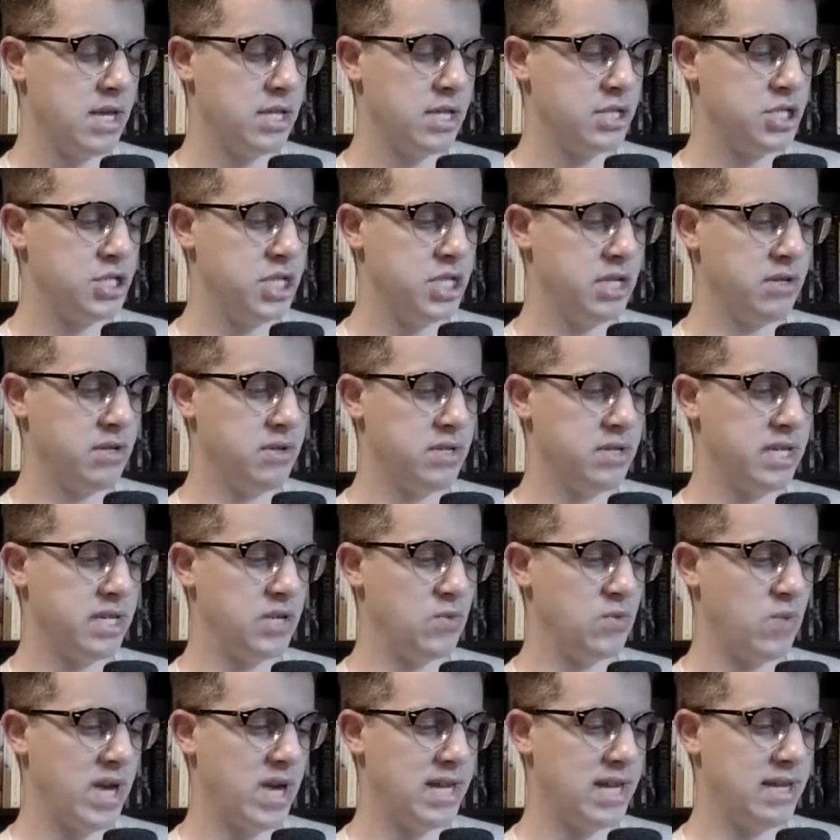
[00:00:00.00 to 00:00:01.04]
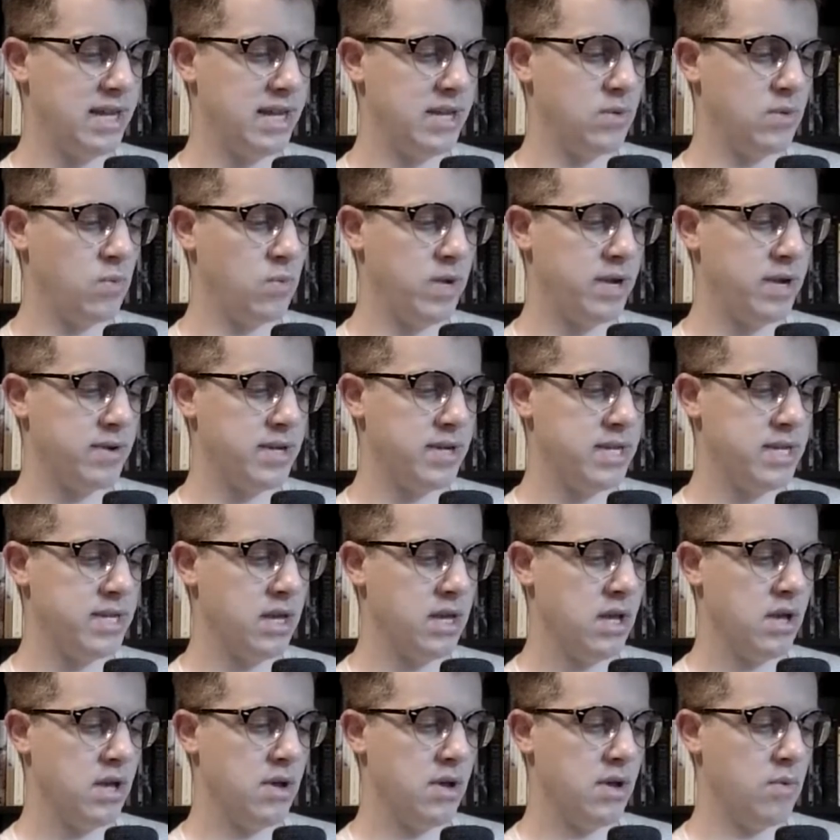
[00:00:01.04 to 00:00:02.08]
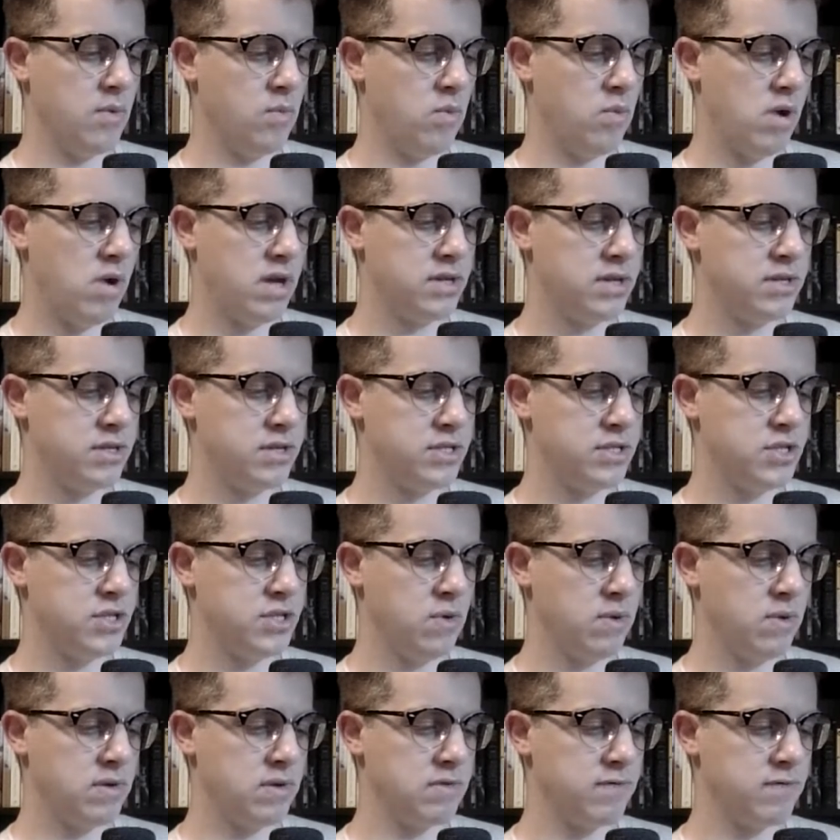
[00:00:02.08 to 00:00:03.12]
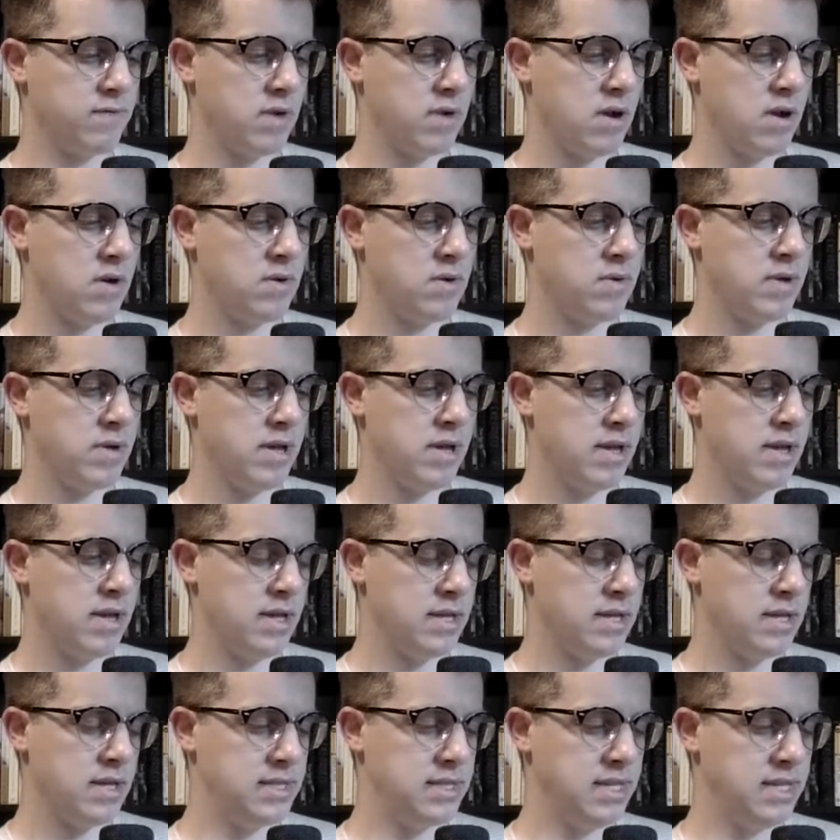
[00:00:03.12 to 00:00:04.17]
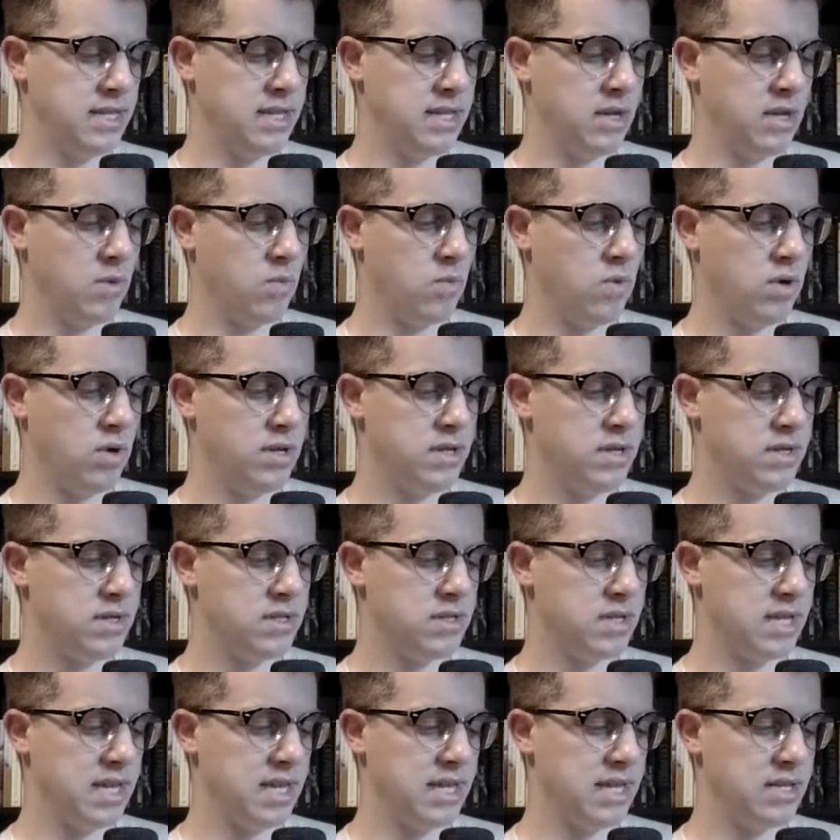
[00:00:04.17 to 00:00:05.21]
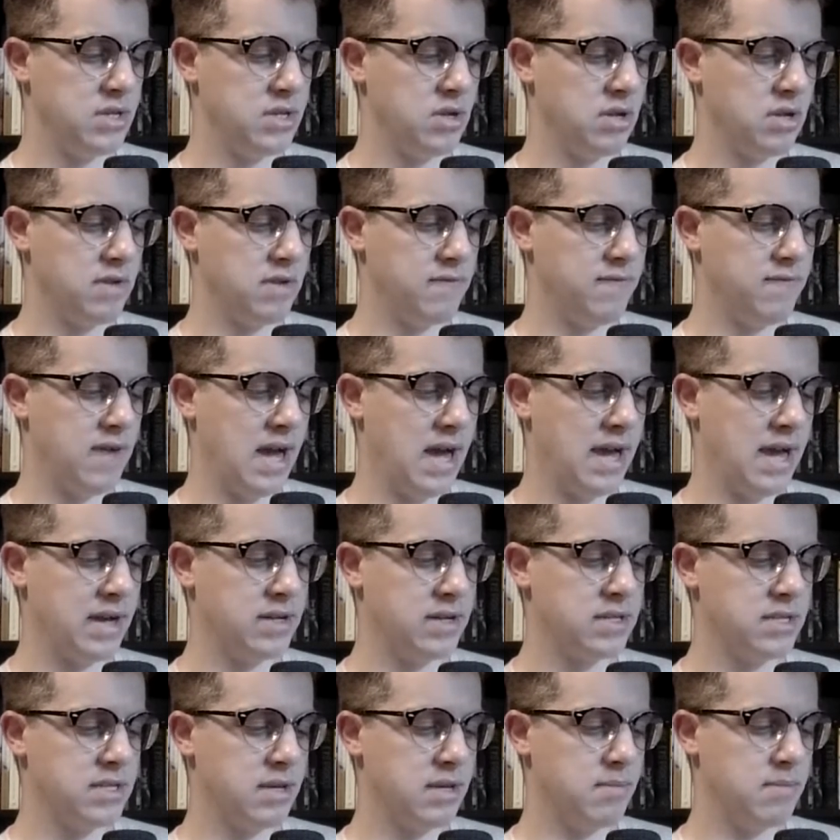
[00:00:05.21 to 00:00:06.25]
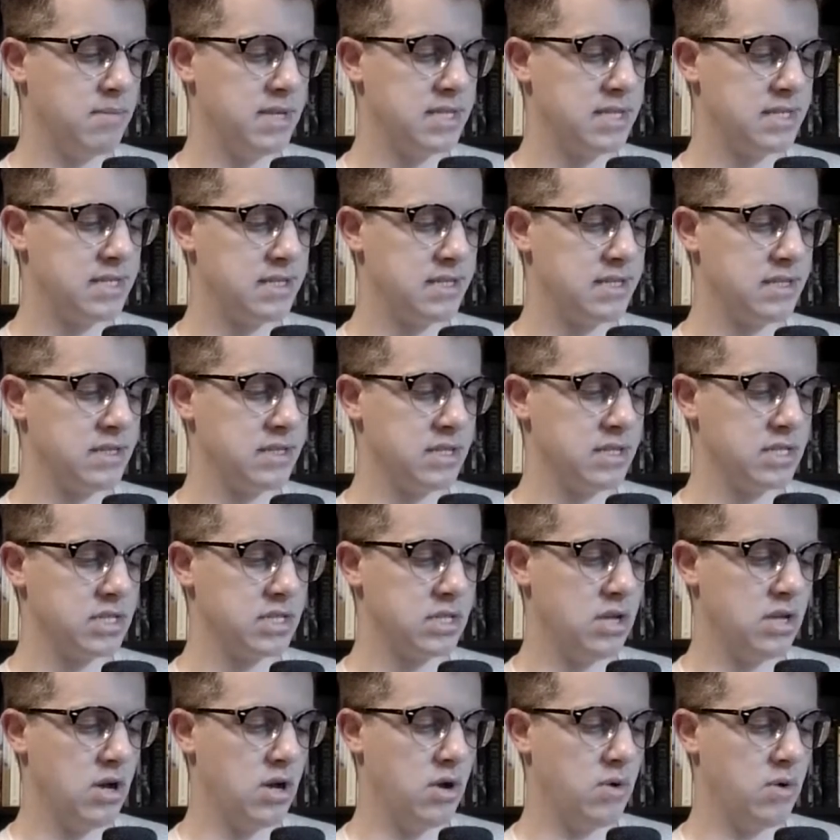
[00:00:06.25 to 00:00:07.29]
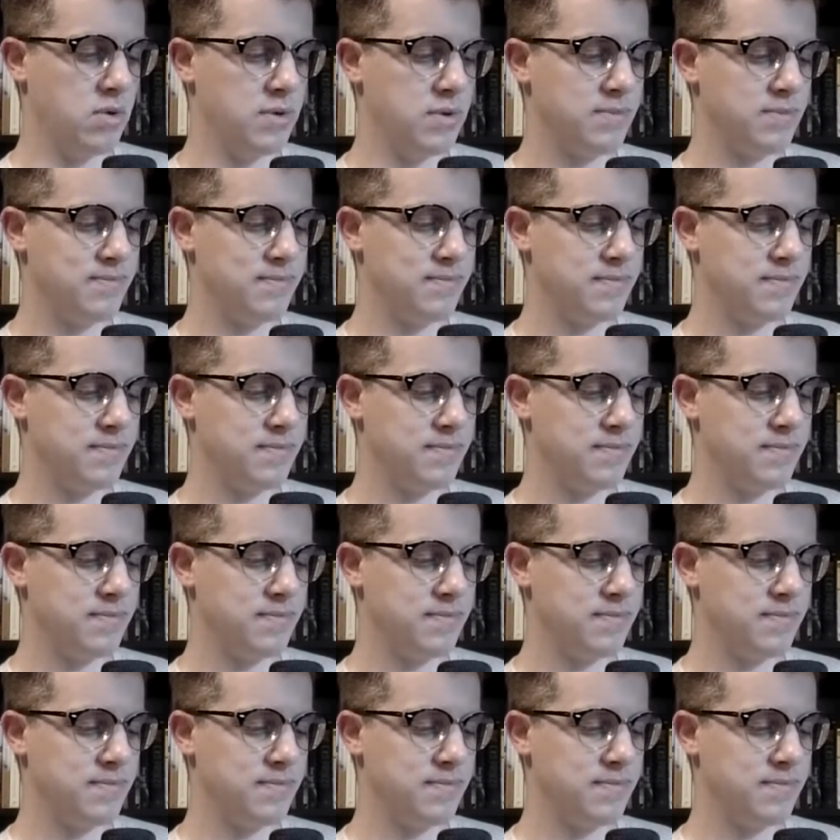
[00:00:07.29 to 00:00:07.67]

Chilled and wet and weary, wander to and fro, seeking wood to kindle fires amidst the snow.